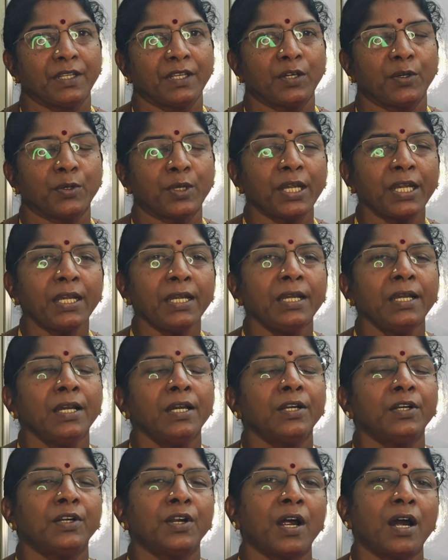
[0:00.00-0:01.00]
Okay.
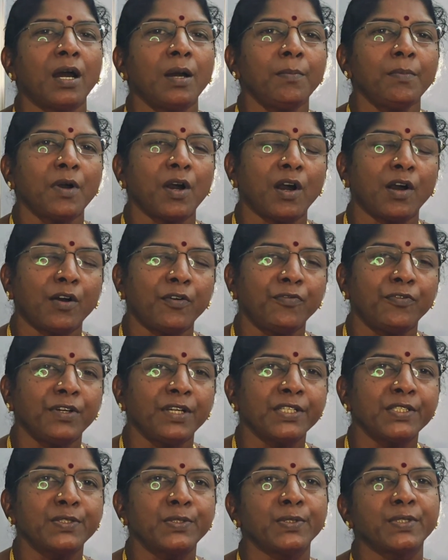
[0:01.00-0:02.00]
Ram
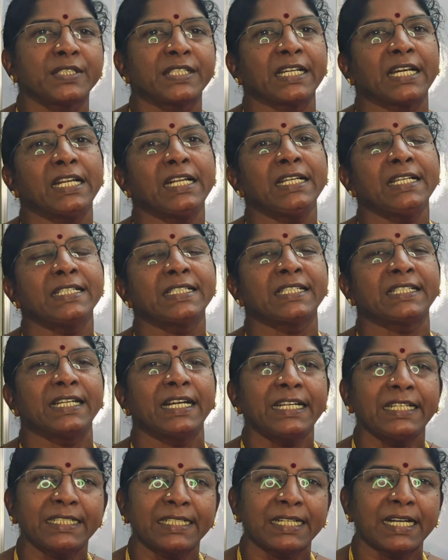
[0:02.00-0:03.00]
offers to sell his
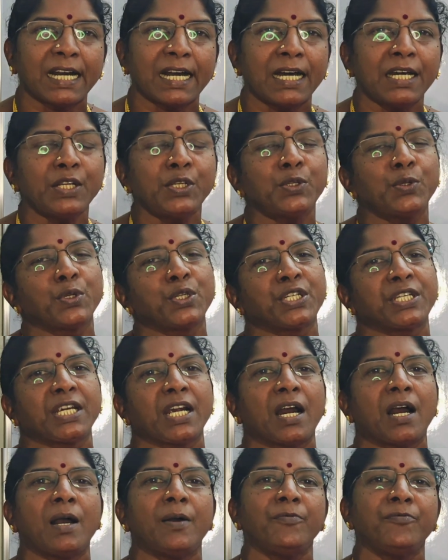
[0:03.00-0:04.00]
red car to
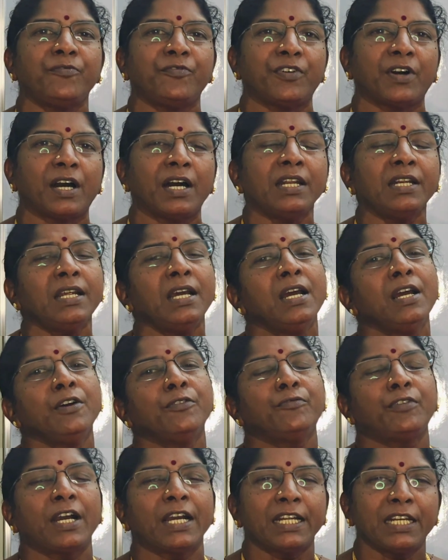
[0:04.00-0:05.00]
Shyam for
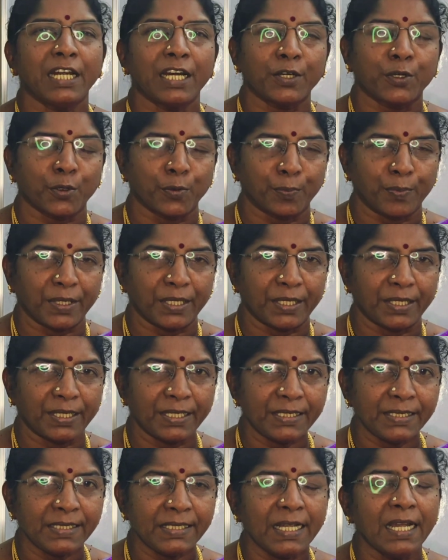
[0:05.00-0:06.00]
5 lakh
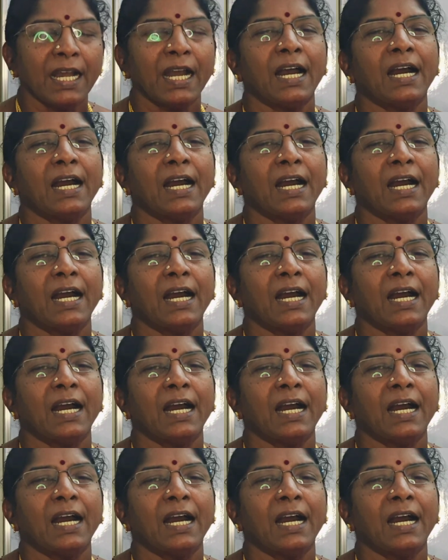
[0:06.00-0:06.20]
rupees,